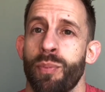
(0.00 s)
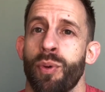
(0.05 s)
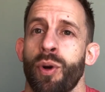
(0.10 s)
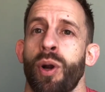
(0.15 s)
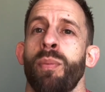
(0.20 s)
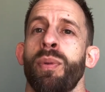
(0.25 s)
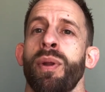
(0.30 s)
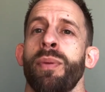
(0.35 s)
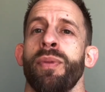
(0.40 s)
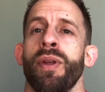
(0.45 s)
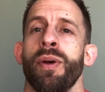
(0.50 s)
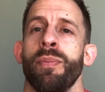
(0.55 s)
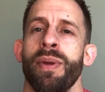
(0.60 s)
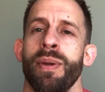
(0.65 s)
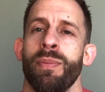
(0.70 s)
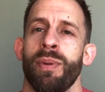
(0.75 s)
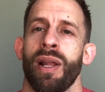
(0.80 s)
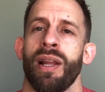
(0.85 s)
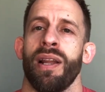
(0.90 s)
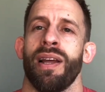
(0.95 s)
problem that
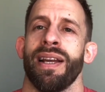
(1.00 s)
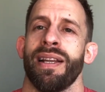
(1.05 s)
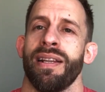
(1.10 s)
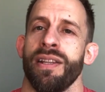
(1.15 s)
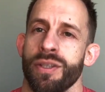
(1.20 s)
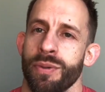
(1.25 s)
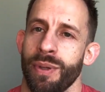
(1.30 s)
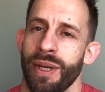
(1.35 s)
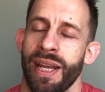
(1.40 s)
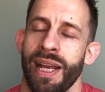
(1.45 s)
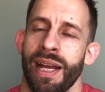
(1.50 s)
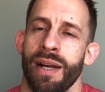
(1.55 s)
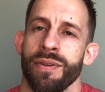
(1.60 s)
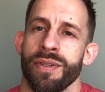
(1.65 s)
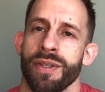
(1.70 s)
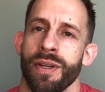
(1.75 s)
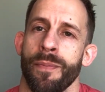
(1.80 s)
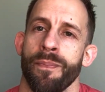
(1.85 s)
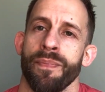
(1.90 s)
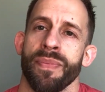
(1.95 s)
people are likely to
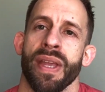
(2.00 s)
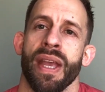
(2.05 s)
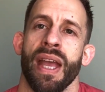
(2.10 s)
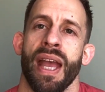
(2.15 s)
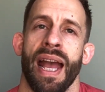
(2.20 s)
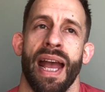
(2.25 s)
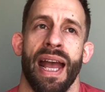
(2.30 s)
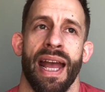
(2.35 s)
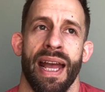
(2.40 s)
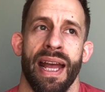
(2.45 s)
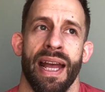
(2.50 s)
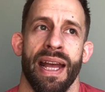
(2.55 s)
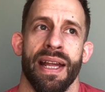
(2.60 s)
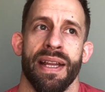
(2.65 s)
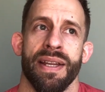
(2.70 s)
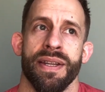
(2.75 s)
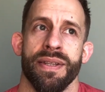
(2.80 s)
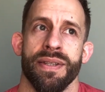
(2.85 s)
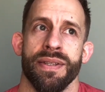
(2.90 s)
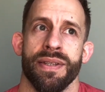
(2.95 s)
encounter
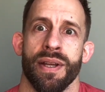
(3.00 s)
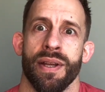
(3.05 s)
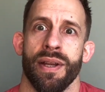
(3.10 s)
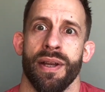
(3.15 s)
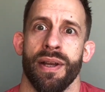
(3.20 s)
and